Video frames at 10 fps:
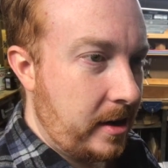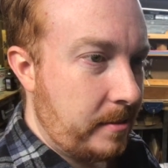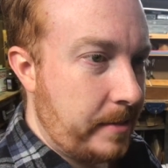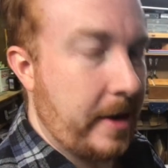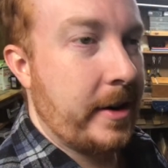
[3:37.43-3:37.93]

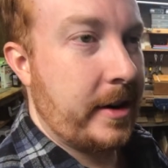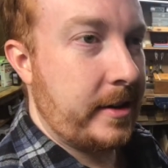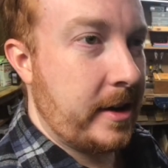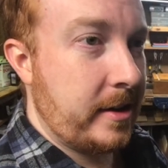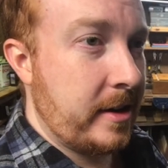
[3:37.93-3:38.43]
bearing on
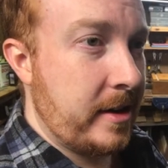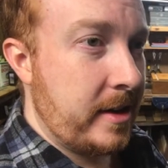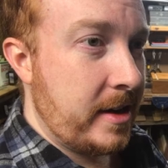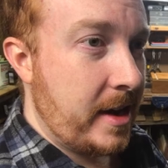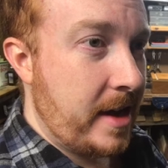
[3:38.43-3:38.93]
the end,
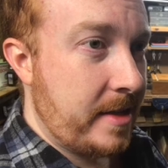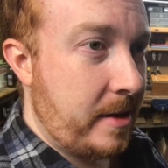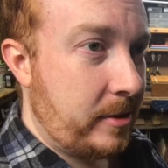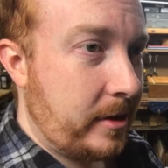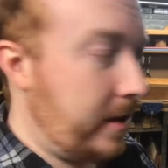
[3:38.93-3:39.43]
and
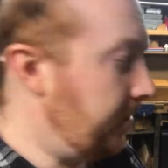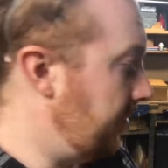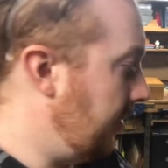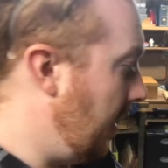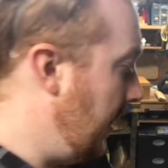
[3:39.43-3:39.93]
that will allow you
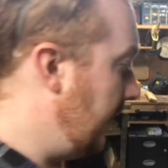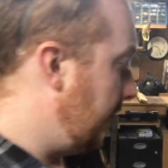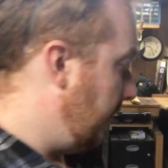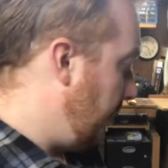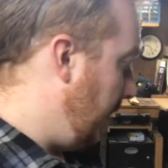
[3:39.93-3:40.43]
to cut
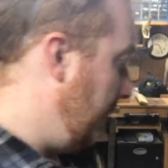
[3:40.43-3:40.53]
into the board.